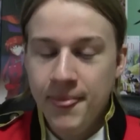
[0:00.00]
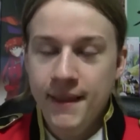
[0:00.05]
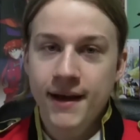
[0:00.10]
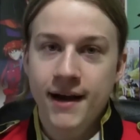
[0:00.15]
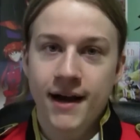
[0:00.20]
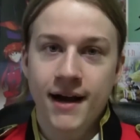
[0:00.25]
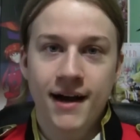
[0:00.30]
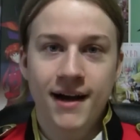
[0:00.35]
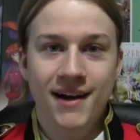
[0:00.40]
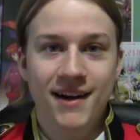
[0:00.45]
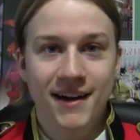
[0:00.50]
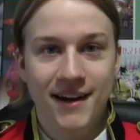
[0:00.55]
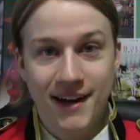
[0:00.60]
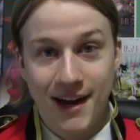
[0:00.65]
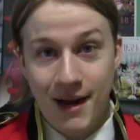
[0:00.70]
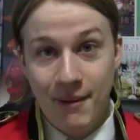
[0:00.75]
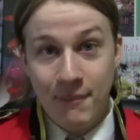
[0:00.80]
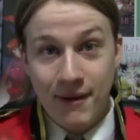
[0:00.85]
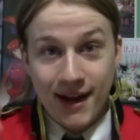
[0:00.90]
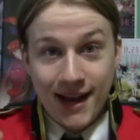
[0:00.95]
I
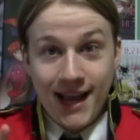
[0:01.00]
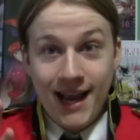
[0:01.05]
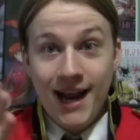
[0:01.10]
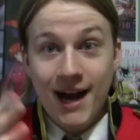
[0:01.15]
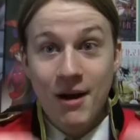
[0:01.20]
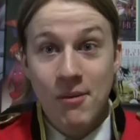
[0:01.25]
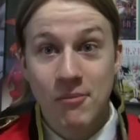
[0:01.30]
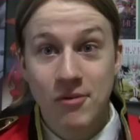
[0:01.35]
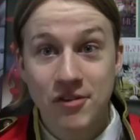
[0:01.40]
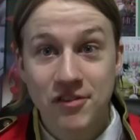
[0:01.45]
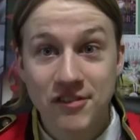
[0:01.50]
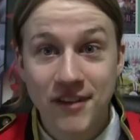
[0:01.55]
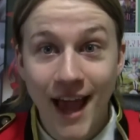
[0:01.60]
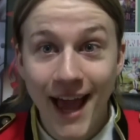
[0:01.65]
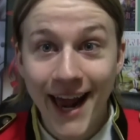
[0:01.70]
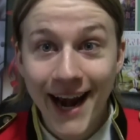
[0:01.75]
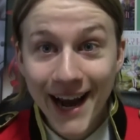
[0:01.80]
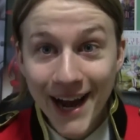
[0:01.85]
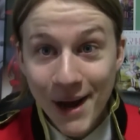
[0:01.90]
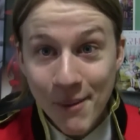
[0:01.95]
got my camera
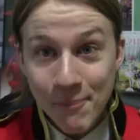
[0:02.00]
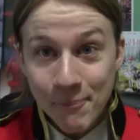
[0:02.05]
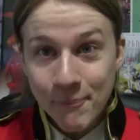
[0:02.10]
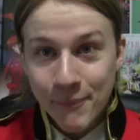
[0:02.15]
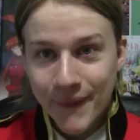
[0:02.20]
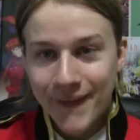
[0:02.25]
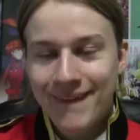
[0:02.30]
set up,